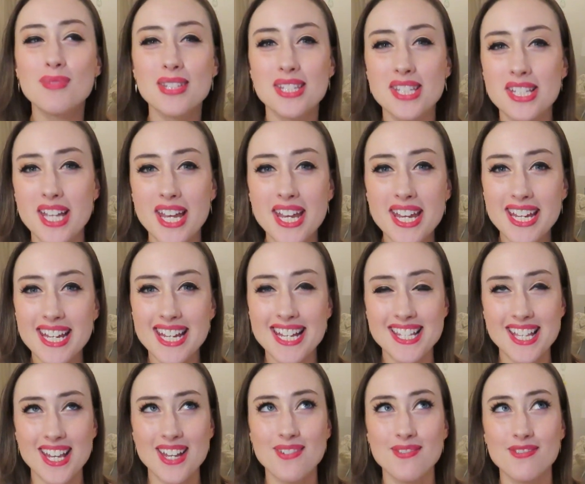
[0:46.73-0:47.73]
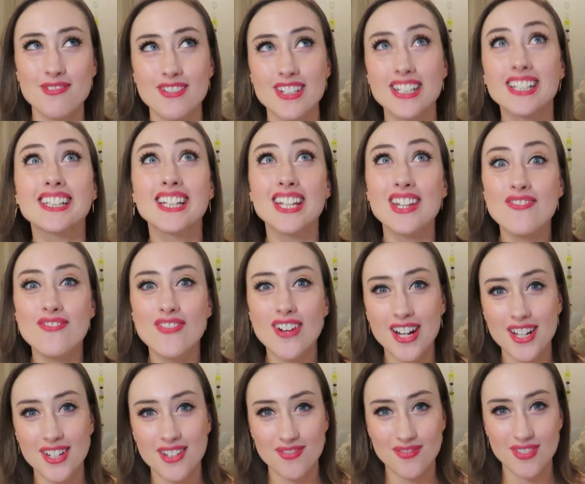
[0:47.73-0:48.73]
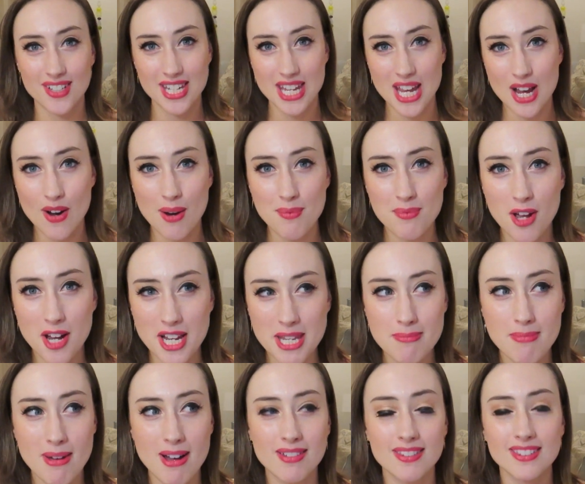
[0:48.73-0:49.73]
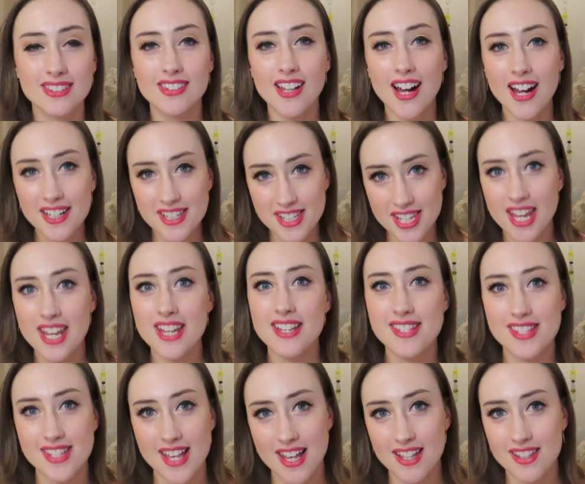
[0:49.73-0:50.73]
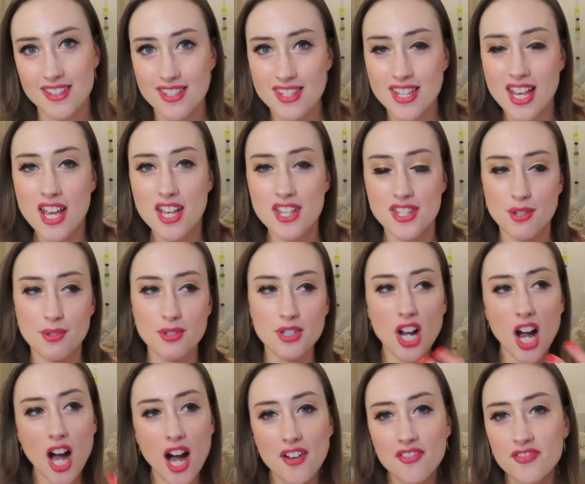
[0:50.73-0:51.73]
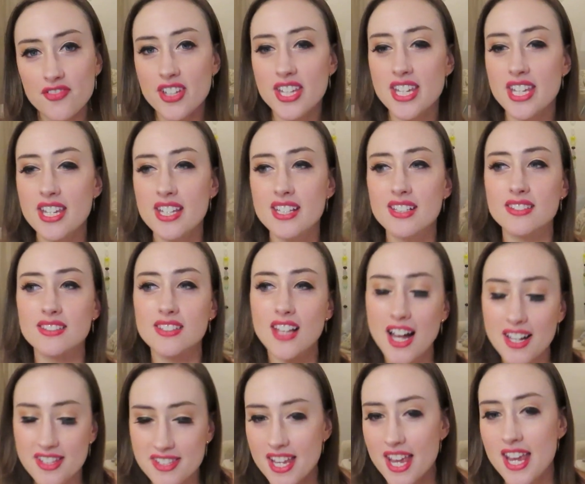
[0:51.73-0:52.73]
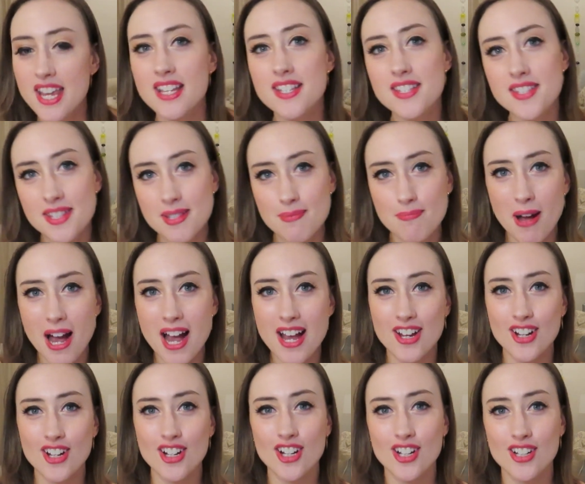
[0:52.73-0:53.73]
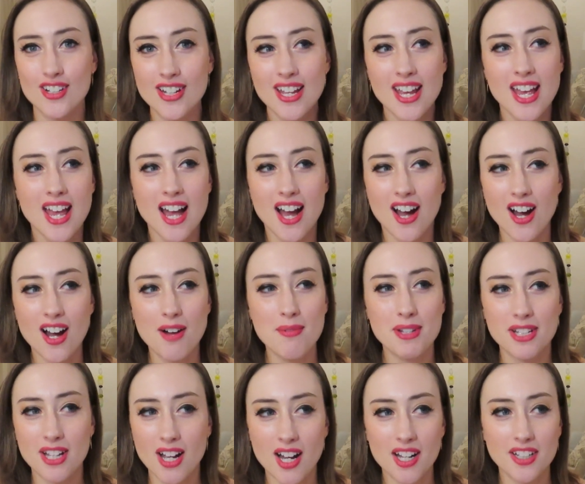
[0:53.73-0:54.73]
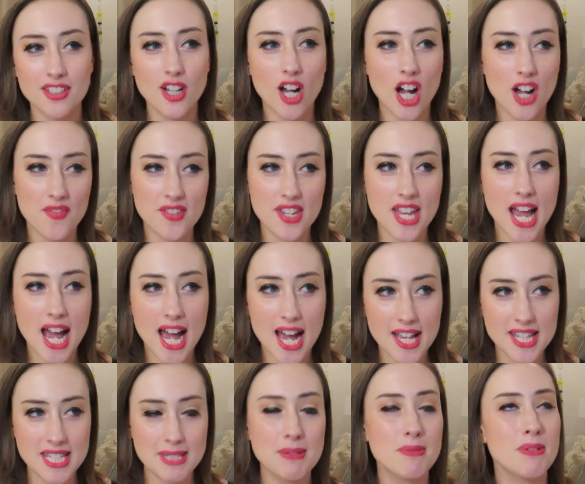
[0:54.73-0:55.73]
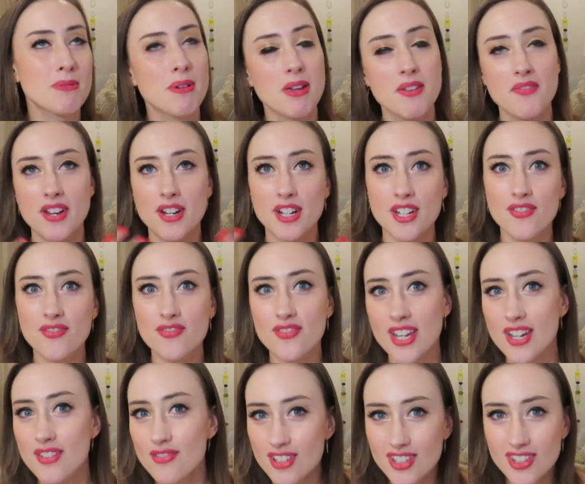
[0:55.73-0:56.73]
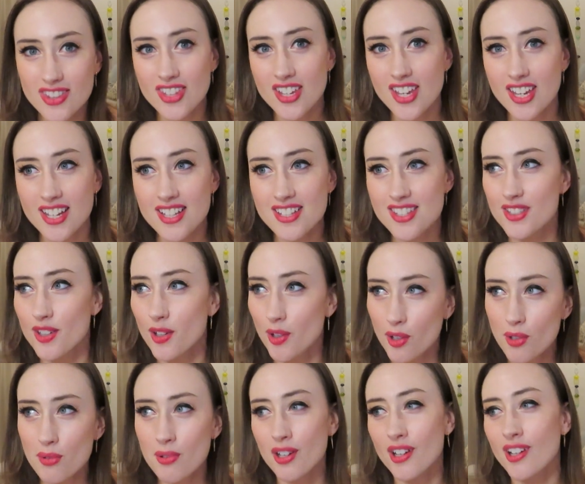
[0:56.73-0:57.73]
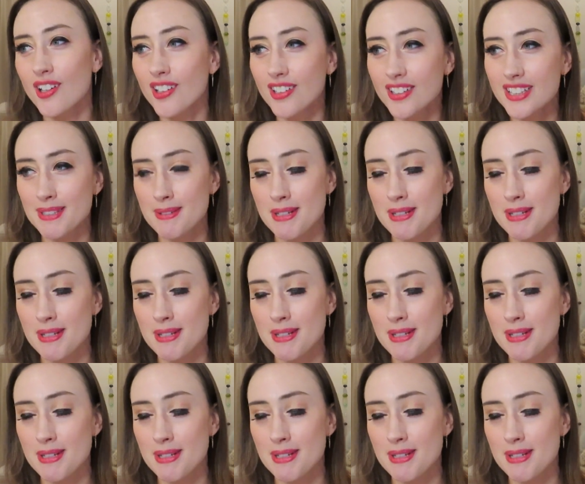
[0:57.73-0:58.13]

Today is a really fun video. I'm talking about latte scents. So coffee, latte inspired. Oh my God, coffee has to be one of my very favorite things in the whole world.